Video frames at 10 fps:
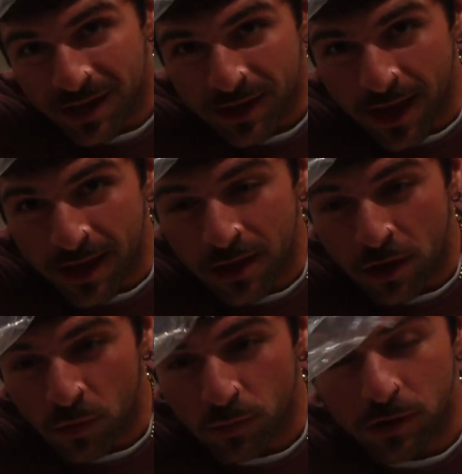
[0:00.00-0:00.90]
Okay,
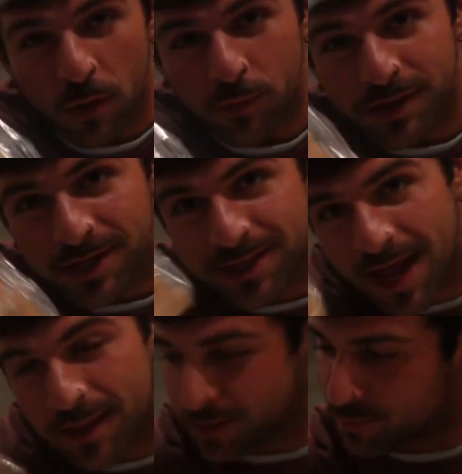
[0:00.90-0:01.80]
we're going with an
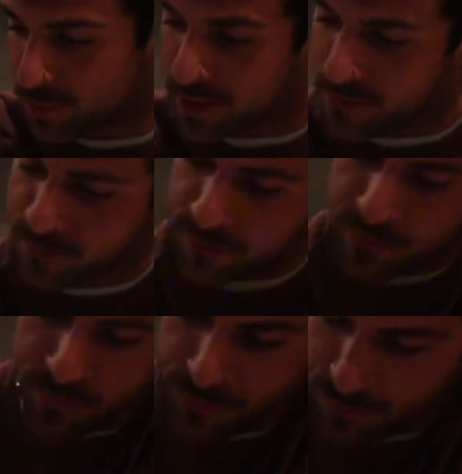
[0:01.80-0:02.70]
Italian Get bread.
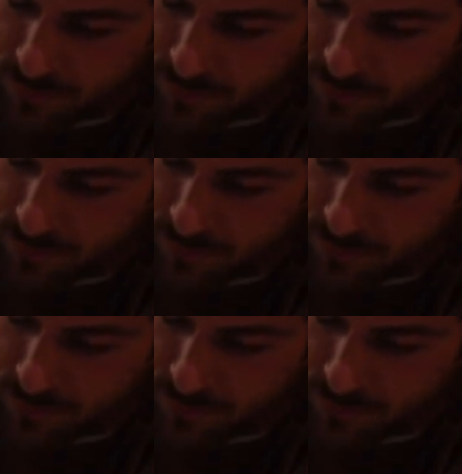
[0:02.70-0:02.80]
This out